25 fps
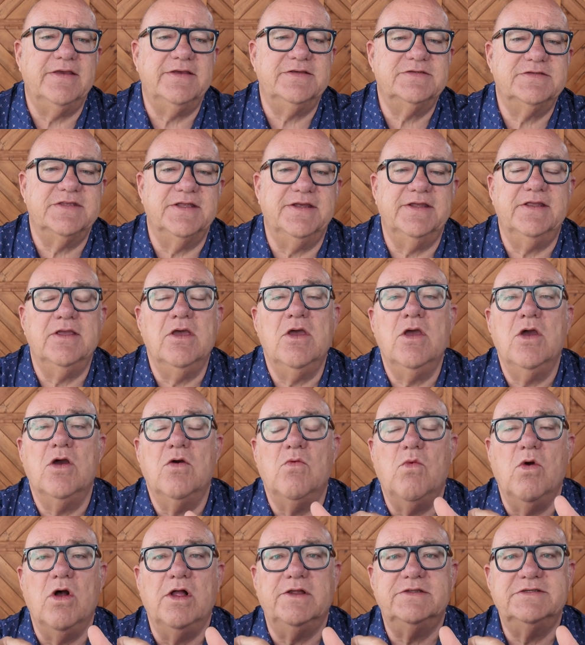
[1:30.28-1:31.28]
is that
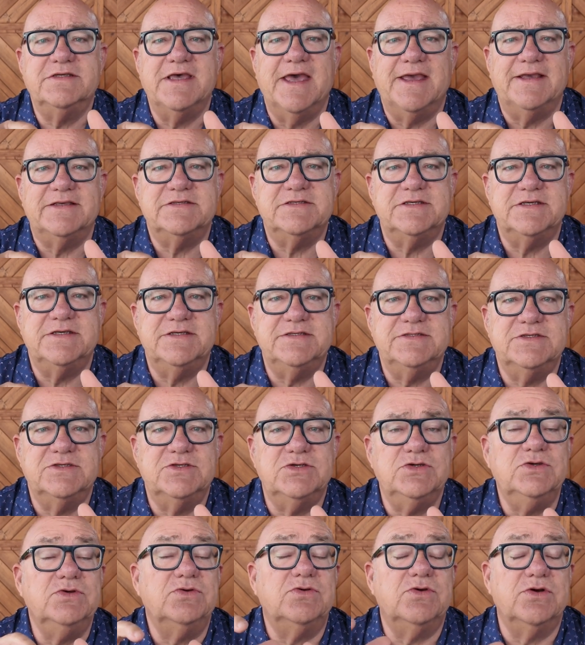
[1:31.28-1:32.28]
while taxis
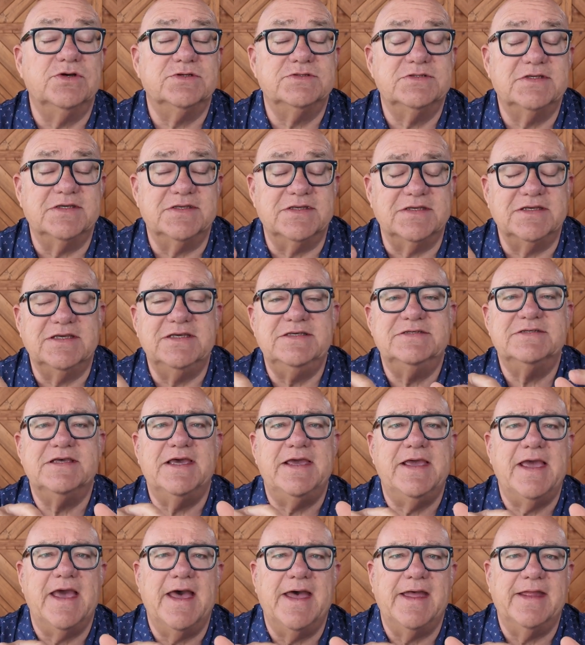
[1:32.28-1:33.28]
to Costa
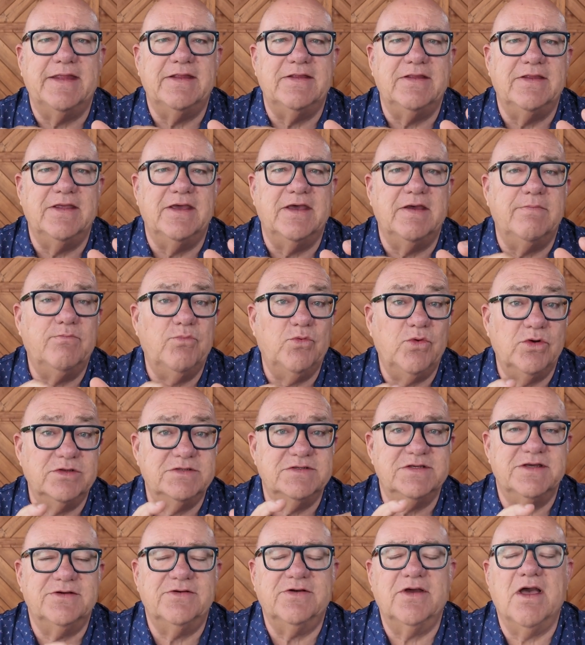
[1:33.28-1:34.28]
Teguise and
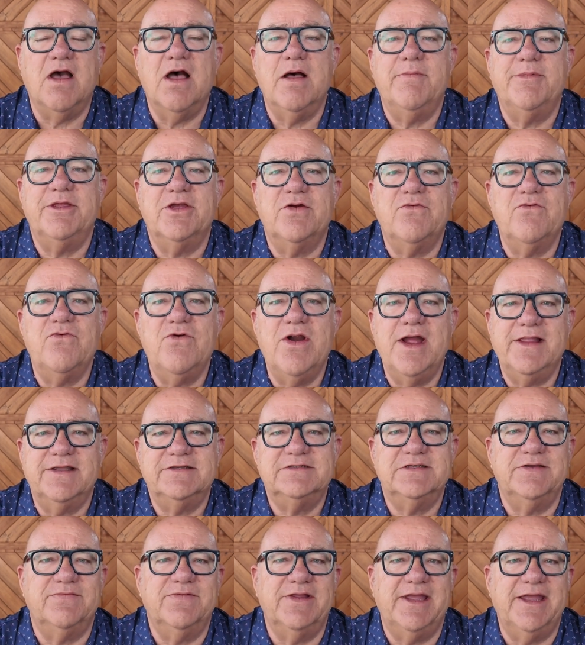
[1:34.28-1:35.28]
Puerto del Carmen are
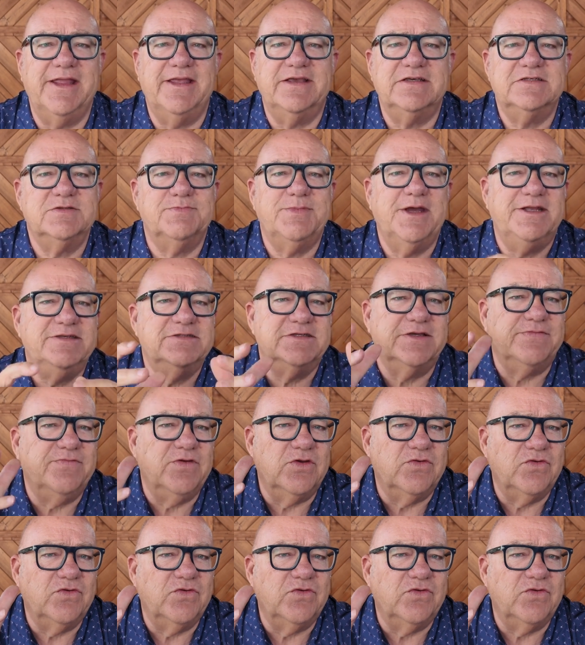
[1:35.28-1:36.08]
relatively inexpensive,